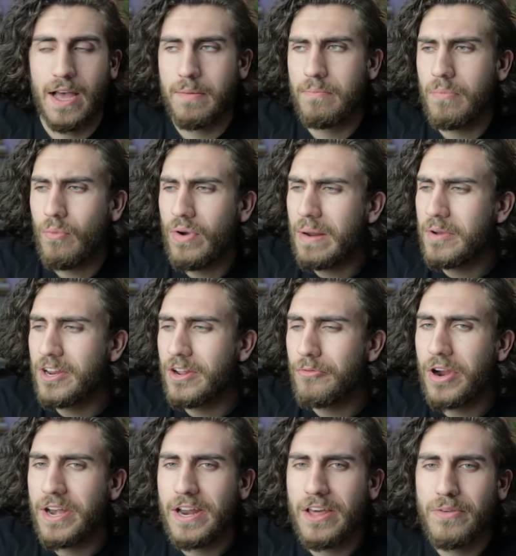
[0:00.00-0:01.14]
Um, but when am I going to
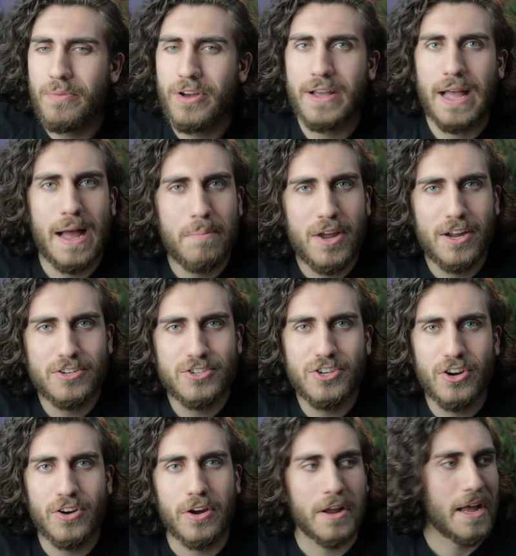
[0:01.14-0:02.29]
write another book? I'm not
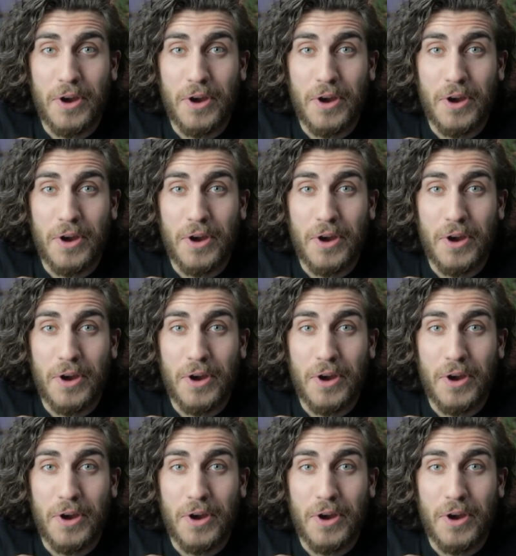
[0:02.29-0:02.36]
sure.